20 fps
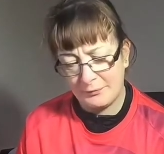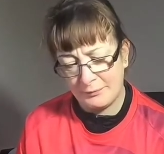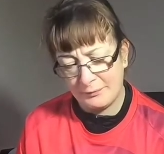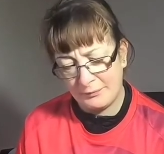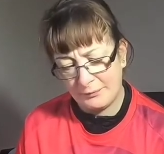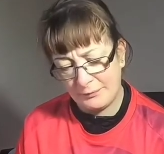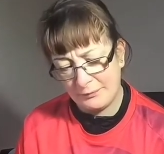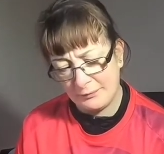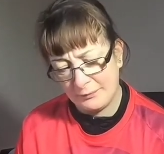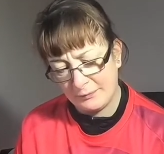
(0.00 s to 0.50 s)

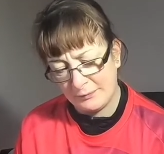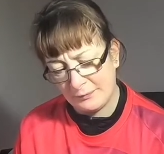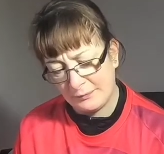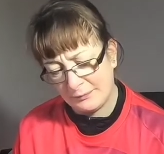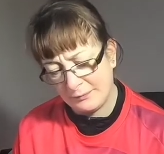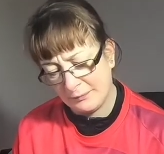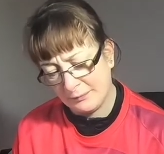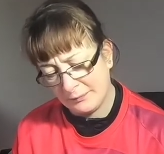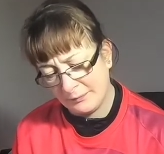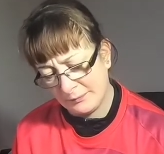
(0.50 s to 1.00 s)

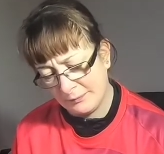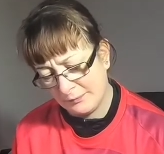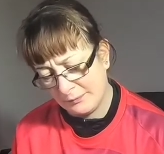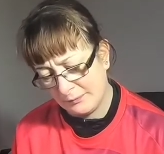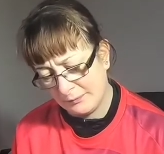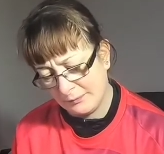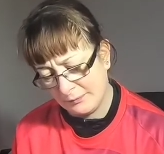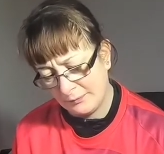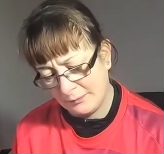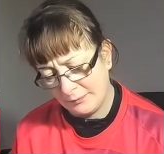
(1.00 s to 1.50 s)

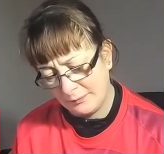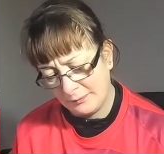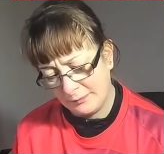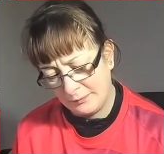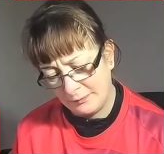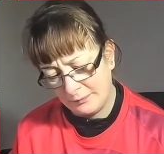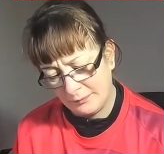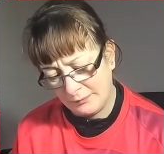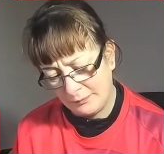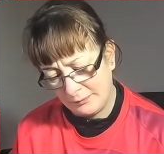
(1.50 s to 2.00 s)

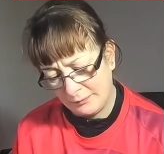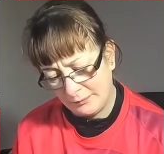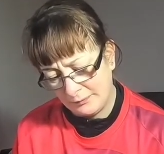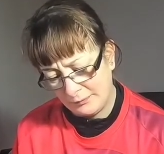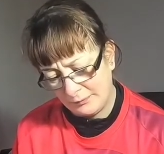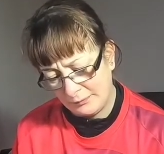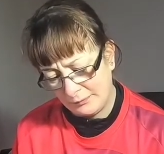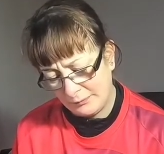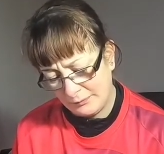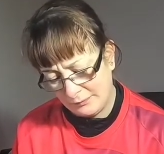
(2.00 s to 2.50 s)

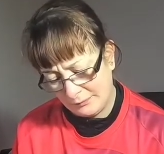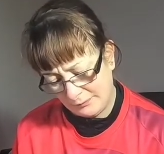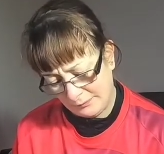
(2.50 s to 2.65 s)
(silence)